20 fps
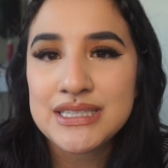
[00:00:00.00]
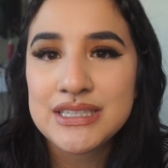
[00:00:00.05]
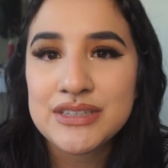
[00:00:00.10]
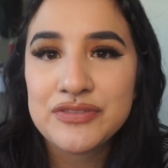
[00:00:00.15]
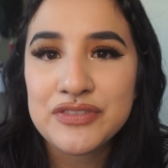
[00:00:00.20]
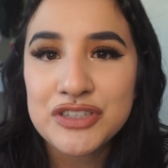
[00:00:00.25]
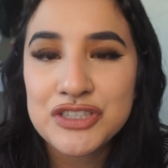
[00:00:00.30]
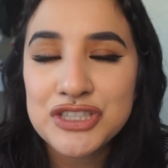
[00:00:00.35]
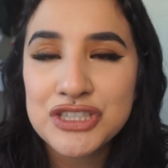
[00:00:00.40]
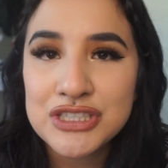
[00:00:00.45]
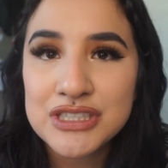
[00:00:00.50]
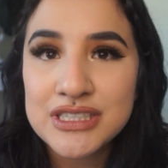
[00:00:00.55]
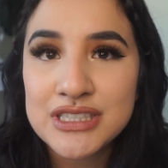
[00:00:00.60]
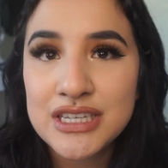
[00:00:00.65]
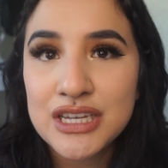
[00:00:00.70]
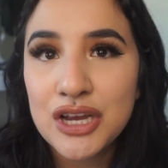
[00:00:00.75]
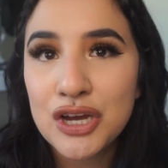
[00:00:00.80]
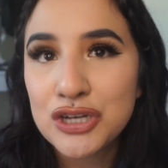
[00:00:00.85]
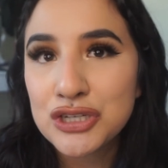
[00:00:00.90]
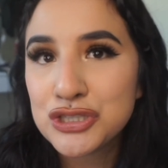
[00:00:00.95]

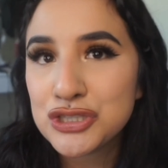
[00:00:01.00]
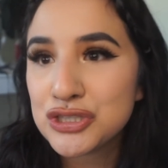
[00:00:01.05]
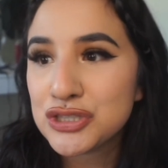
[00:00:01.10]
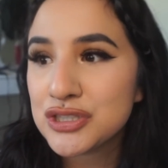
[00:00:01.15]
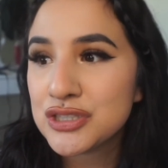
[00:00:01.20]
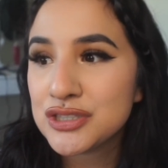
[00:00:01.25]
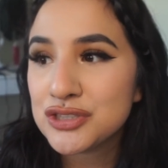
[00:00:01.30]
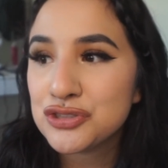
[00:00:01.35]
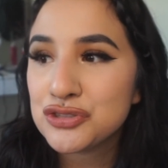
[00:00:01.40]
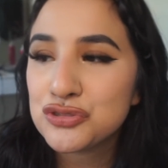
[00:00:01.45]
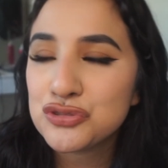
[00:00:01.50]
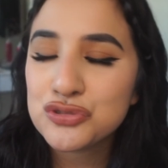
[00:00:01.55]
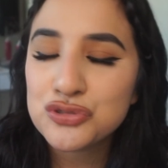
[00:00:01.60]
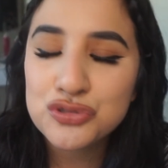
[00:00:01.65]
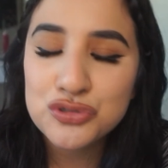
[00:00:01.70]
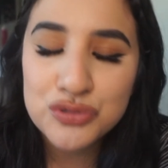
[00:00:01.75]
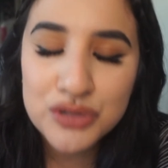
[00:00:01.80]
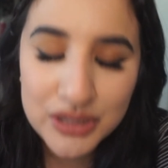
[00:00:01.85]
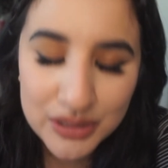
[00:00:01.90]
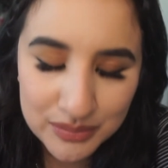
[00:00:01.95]
deficiency are just
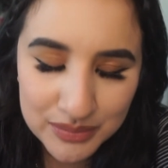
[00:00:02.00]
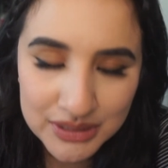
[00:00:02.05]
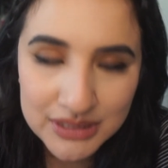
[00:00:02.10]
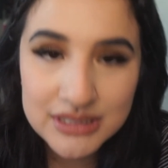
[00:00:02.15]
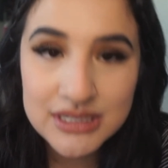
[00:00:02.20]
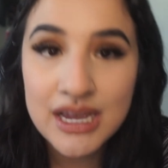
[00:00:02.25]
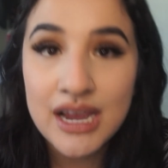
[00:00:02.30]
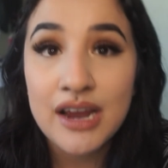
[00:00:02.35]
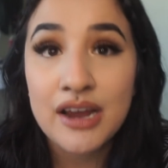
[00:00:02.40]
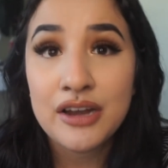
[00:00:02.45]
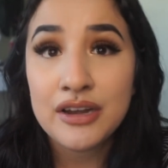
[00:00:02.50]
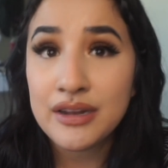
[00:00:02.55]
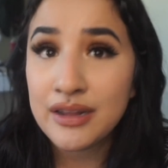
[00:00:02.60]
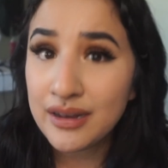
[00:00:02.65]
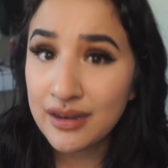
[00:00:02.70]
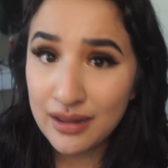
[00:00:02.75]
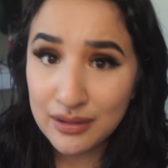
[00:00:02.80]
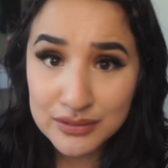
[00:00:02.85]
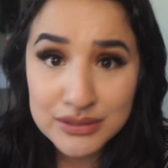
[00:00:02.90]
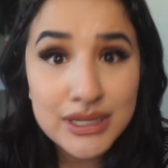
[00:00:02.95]
extremely tired.
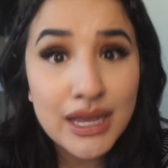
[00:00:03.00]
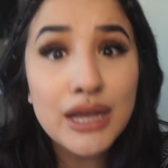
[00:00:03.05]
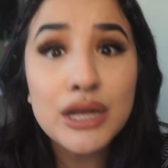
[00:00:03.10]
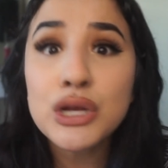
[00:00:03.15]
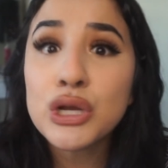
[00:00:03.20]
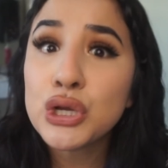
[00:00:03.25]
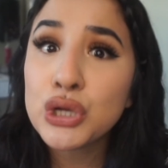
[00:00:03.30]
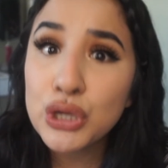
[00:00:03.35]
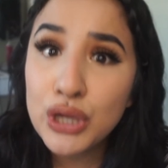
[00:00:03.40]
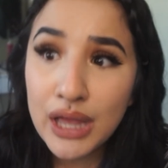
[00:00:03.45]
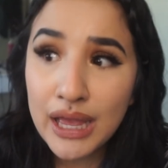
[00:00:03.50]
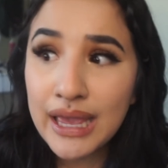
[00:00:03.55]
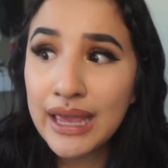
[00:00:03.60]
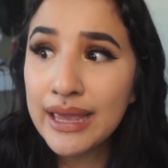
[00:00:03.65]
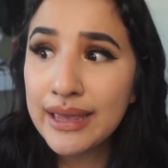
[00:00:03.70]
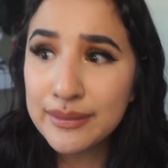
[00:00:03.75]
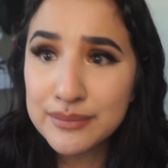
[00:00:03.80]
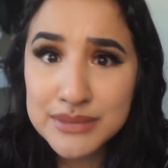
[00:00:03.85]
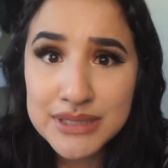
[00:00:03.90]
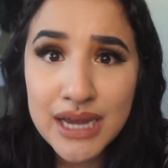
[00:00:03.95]
And I was like, girl, I
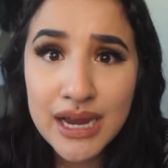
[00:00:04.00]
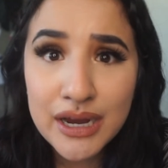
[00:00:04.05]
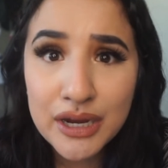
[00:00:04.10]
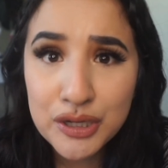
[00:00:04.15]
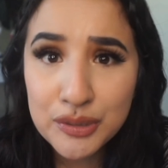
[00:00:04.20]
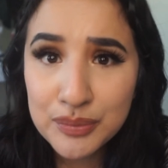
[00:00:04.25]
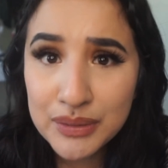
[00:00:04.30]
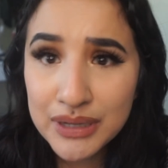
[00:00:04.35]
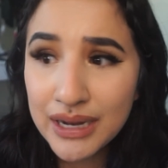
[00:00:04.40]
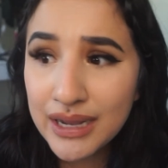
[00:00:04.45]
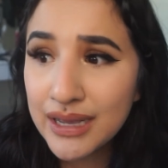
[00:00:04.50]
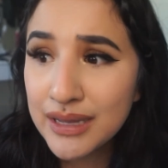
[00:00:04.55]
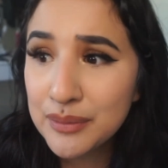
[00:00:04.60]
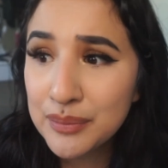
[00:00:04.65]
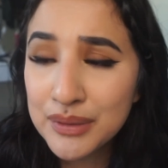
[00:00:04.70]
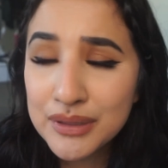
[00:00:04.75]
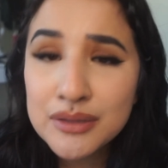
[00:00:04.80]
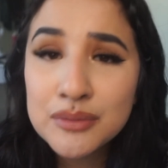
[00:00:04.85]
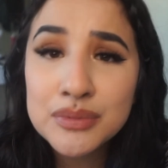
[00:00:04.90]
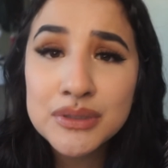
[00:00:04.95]
am tired, but I gotta
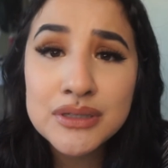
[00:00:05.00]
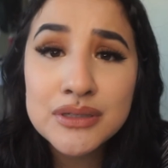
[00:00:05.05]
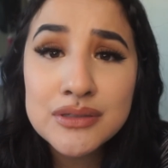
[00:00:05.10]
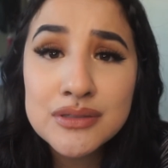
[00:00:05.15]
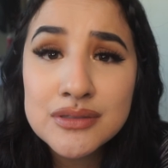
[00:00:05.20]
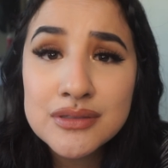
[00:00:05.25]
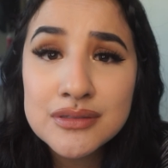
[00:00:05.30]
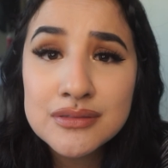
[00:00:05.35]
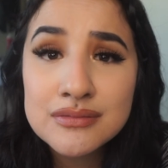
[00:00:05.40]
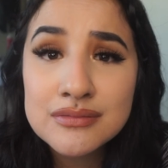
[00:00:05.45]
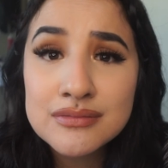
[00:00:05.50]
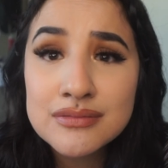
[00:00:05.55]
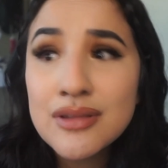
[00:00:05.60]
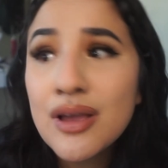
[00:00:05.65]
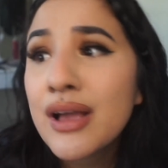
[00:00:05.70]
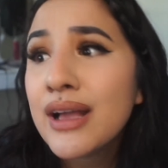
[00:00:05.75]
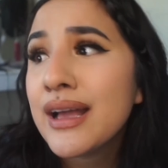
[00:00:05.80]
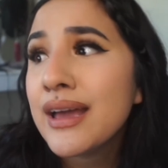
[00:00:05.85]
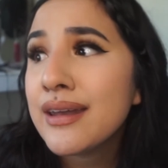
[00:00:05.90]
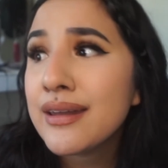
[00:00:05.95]
pay the bills, so
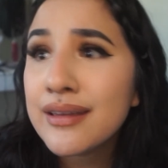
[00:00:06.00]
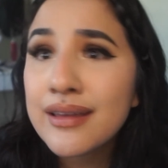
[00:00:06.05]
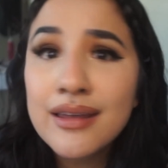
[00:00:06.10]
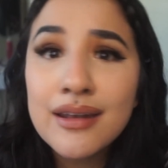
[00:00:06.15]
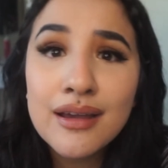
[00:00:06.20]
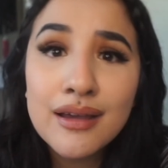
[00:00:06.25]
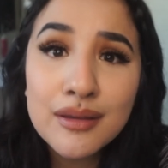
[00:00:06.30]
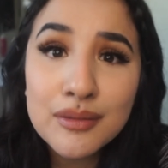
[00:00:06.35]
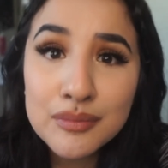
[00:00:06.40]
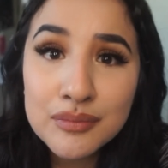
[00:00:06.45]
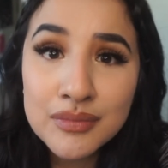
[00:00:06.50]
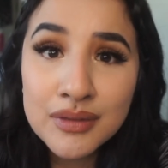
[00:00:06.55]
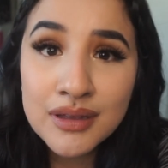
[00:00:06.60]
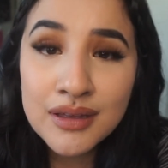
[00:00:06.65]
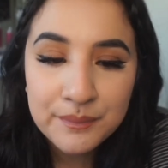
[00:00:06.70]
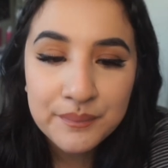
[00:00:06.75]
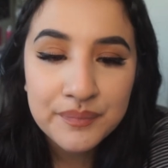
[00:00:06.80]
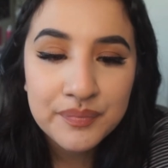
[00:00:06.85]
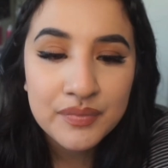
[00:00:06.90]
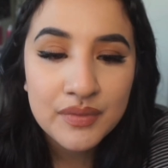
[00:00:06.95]
I gotta get up.
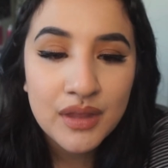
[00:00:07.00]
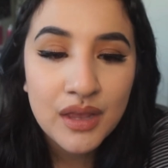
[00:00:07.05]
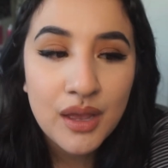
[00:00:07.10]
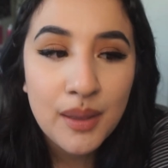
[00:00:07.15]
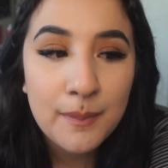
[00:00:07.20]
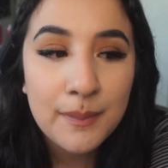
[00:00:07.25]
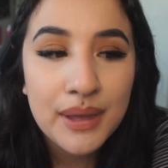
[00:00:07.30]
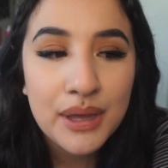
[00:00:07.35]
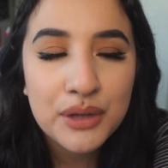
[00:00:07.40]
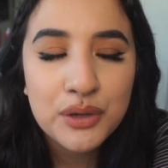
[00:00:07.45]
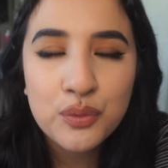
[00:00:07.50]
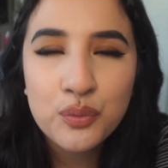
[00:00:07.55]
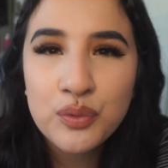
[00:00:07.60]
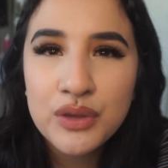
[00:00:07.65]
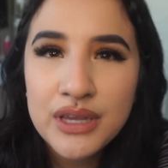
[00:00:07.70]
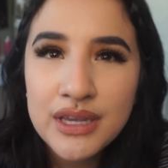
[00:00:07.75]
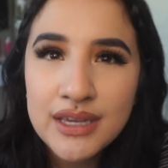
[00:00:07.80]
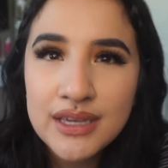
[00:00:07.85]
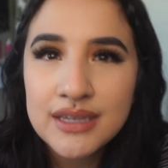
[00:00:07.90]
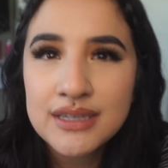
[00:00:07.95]
About a
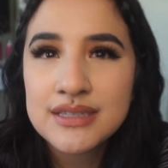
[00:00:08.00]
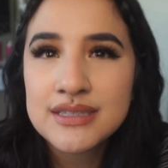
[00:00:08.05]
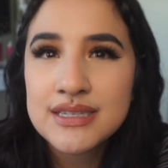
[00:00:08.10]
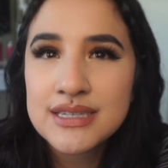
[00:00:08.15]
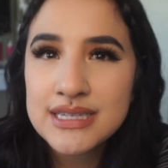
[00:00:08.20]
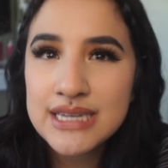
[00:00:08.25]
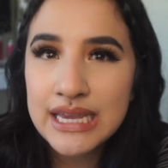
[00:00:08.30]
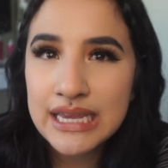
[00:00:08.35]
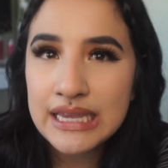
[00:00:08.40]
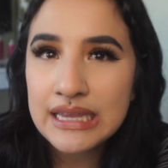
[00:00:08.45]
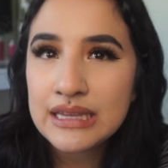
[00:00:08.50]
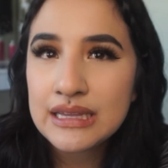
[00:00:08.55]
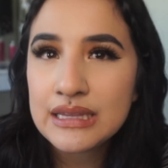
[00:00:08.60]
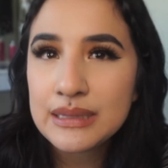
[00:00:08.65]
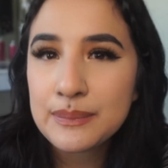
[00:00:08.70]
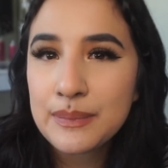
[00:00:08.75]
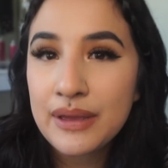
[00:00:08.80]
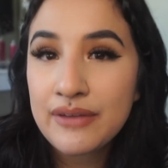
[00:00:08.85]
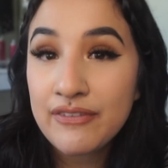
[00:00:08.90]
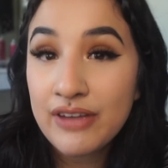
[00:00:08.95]
week into
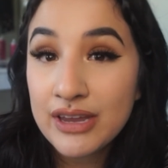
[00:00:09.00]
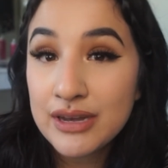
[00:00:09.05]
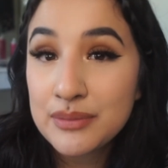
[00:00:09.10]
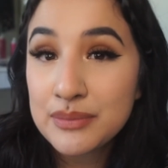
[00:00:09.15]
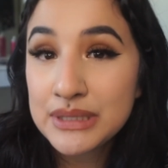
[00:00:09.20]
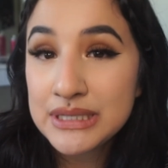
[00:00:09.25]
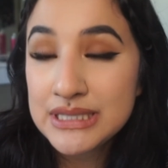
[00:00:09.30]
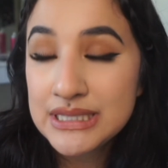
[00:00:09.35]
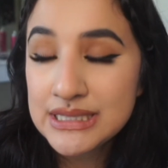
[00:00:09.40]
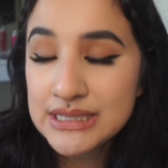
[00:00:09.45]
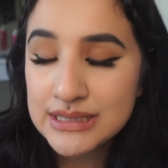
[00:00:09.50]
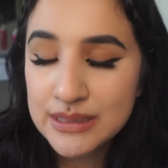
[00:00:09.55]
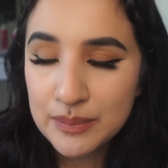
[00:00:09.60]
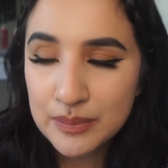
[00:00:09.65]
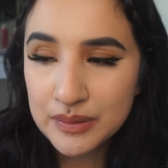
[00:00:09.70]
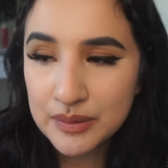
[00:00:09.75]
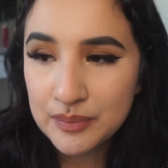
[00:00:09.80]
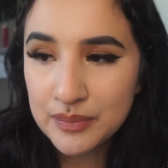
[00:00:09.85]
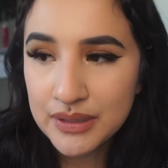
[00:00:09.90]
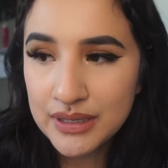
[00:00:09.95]
taking my vitamin D
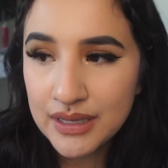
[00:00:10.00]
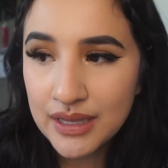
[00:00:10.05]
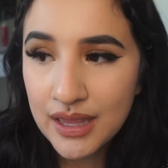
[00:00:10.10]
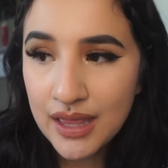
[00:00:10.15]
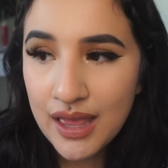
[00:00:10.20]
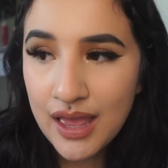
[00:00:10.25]
supplement,